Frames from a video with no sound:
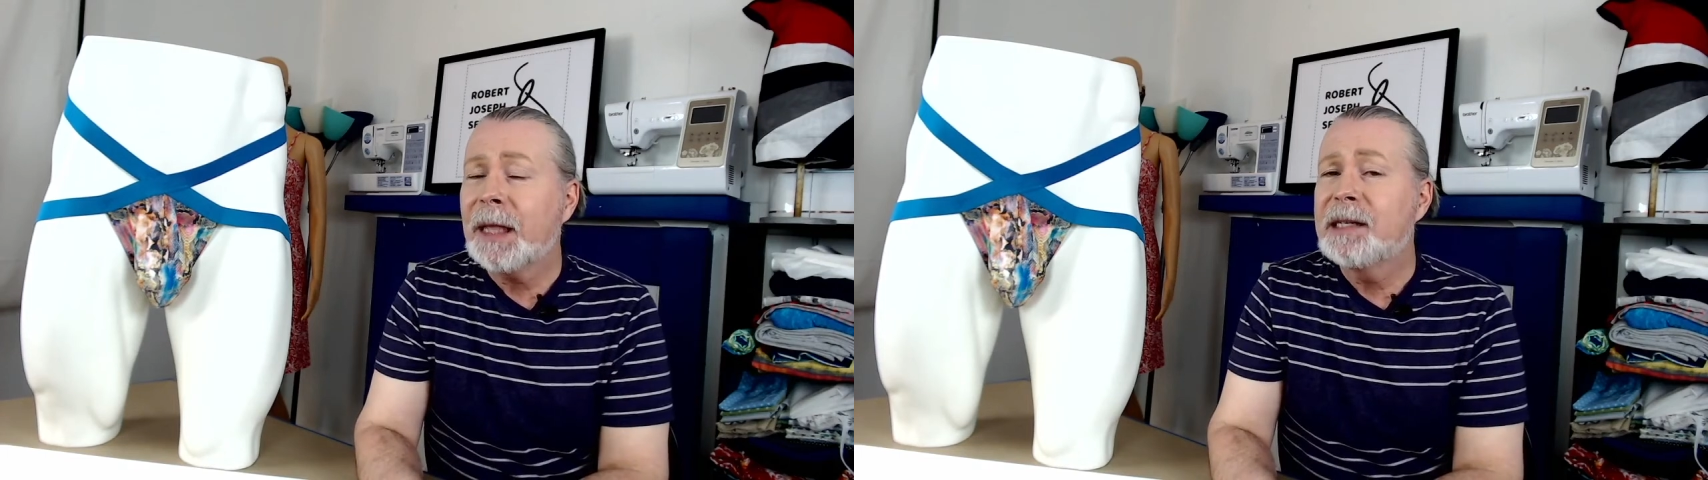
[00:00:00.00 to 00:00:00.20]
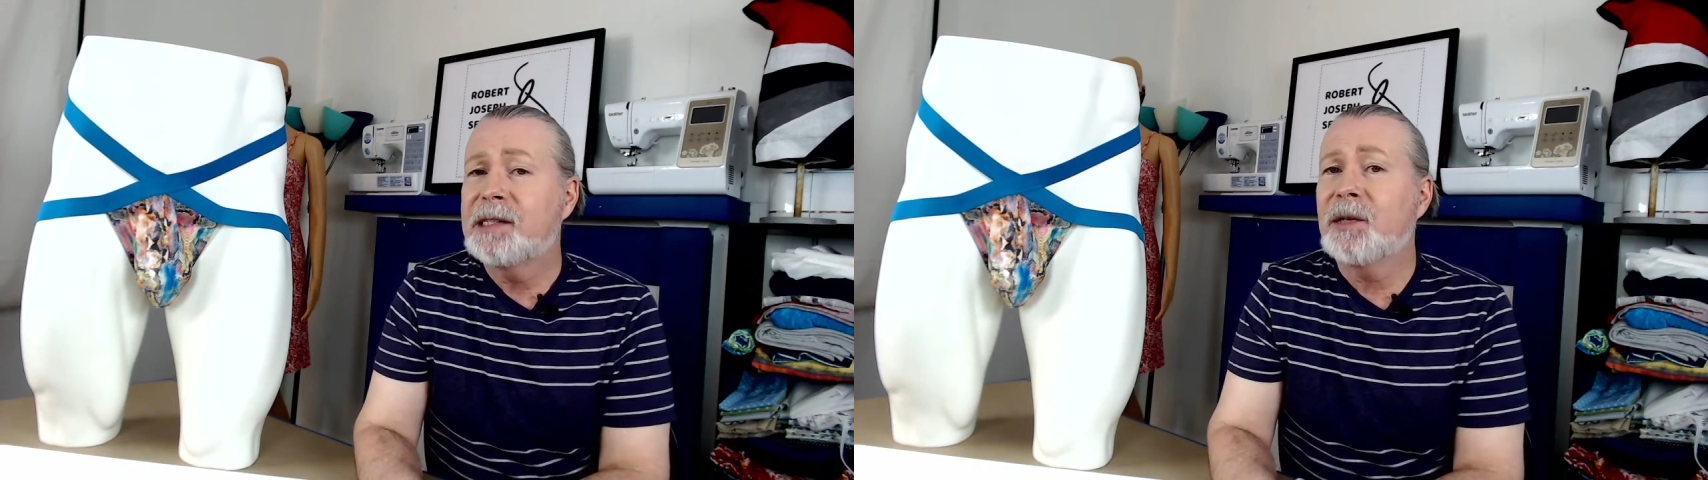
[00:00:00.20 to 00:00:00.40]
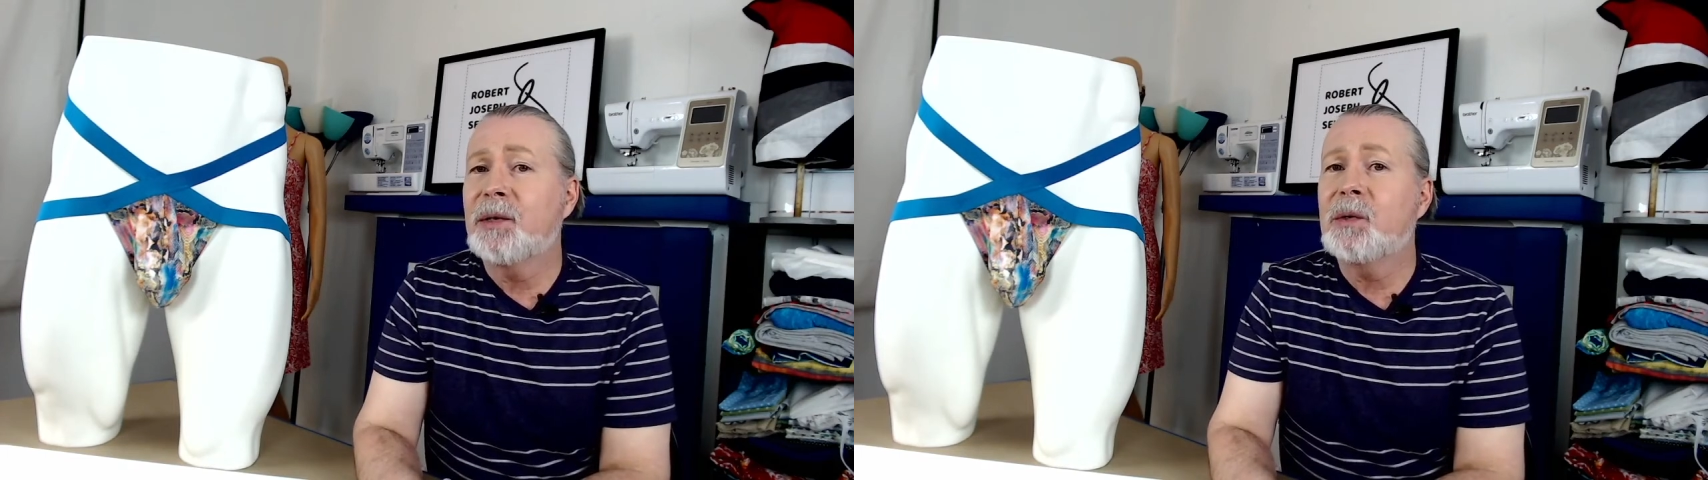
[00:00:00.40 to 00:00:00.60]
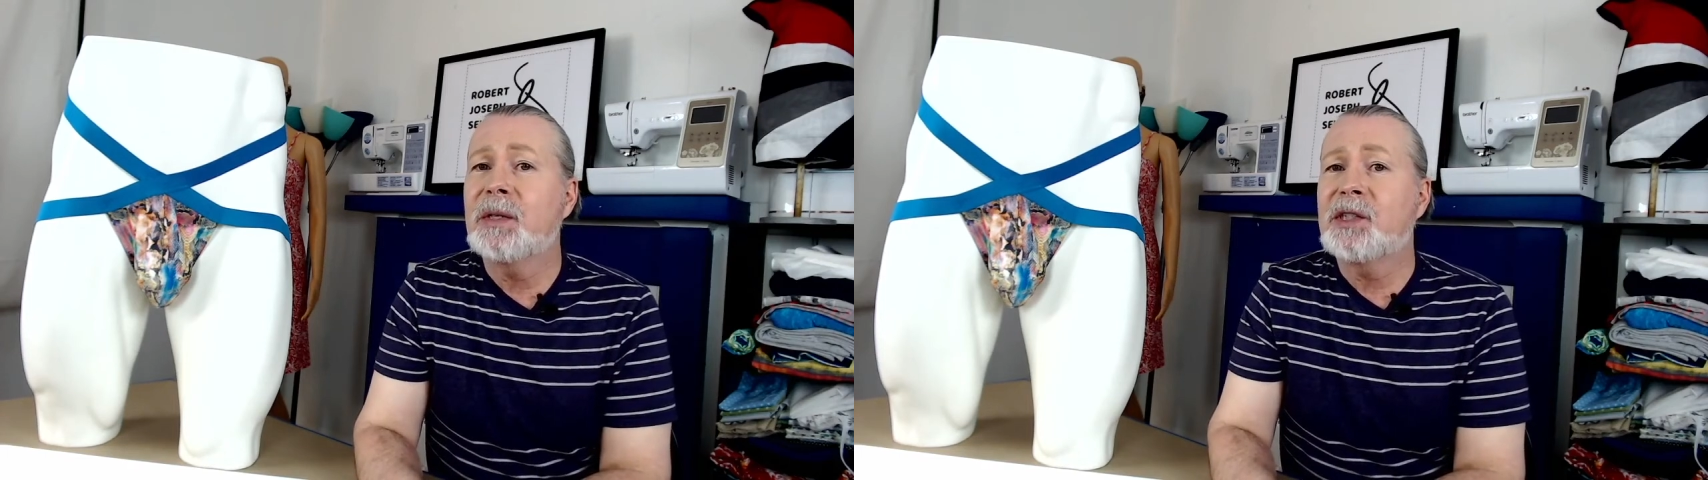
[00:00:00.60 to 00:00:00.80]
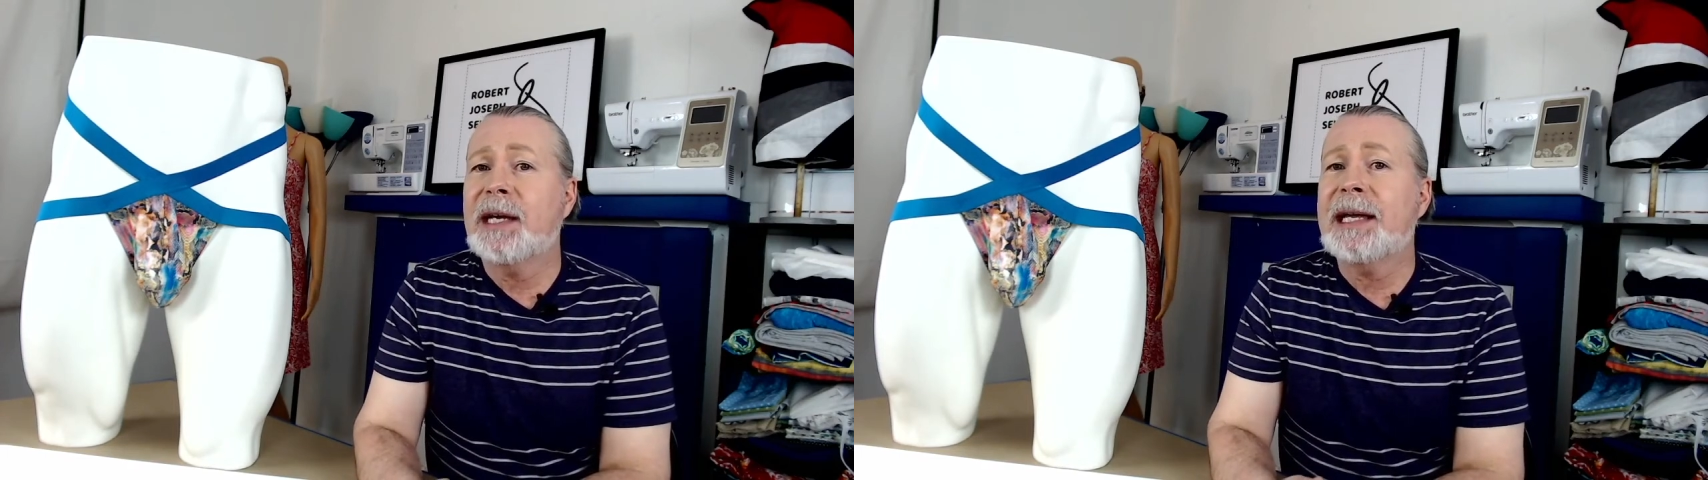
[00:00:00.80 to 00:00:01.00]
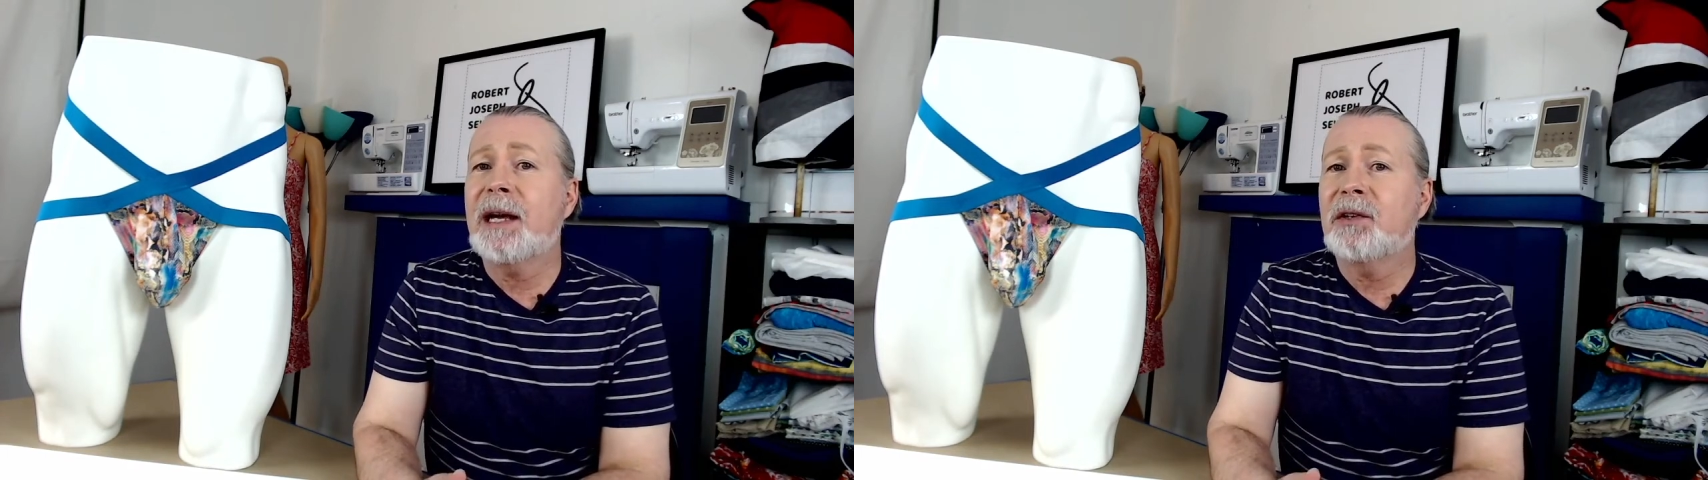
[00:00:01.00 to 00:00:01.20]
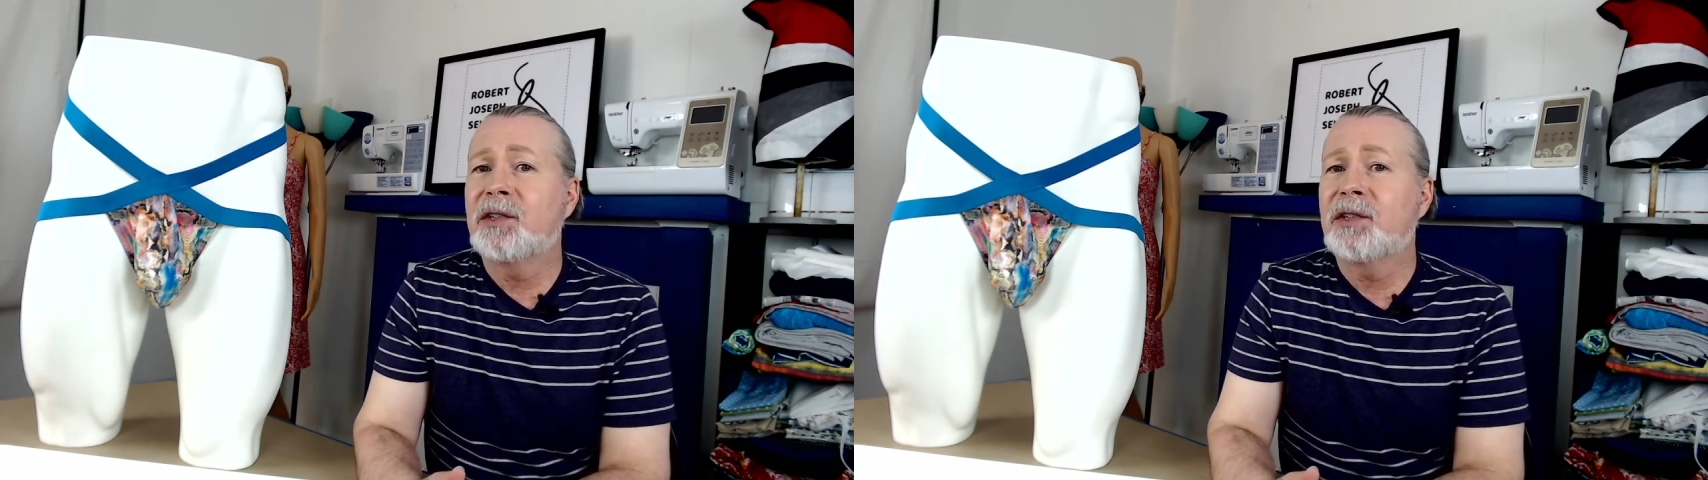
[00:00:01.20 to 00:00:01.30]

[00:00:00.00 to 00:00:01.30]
So check out